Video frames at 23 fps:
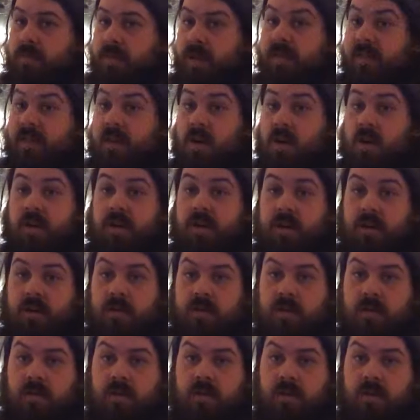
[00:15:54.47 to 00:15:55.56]
And the guy
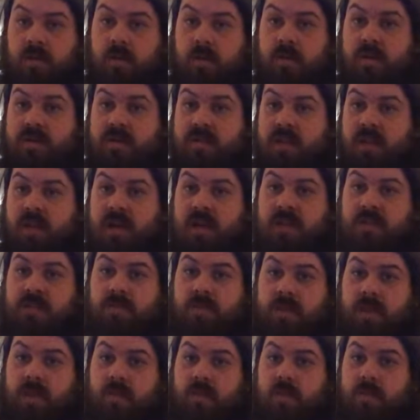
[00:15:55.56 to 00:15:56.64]
who does it has a
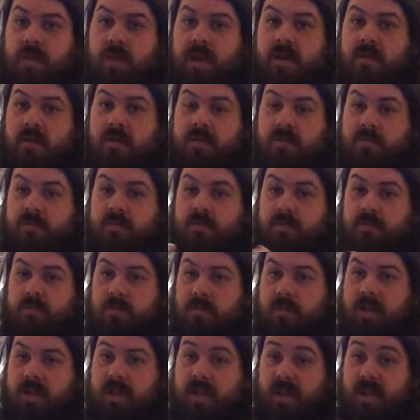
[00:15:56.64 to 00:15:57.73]
really cool band,
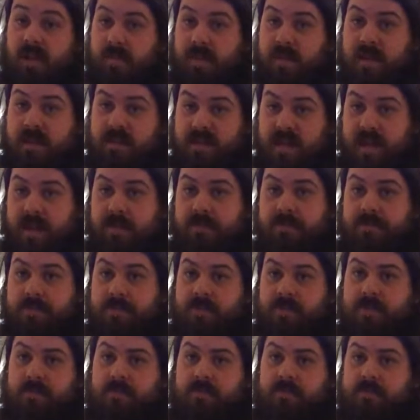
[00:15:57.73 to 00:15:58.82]
and he makes
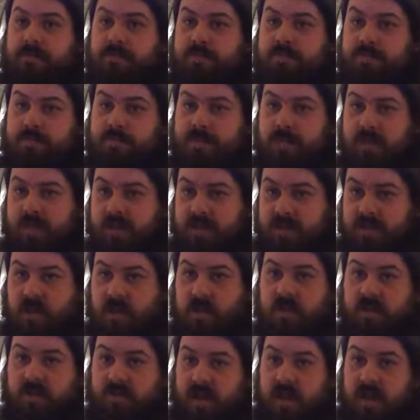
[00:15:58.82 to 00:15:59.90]
amps, but they start
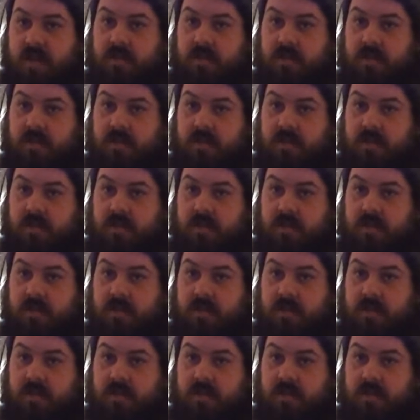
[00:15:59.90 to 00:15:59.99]
with V.